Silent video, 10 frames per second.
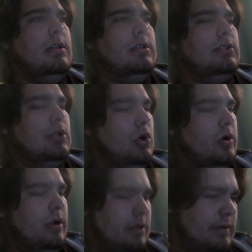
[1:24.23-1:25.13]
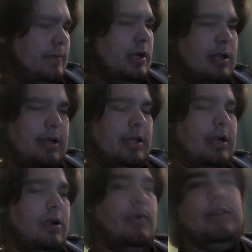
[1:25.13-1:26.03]
So, gonna end
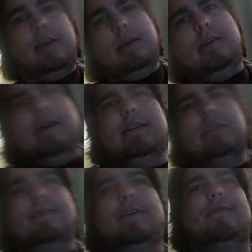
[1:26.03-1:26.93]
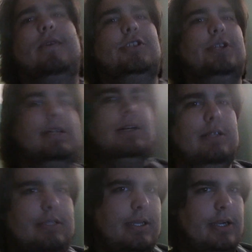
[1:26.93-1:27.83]
here. I wanna thank you guys so much for watching,
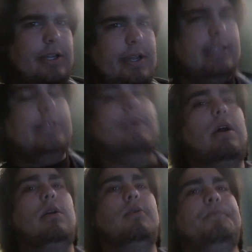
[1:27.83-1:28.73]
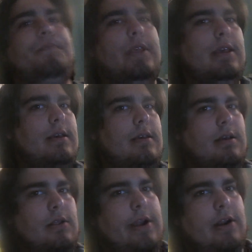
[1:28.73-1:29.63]
I'll talk to you guys tomorrow.
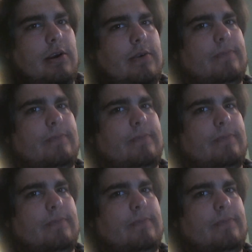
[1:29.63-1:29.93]
Later.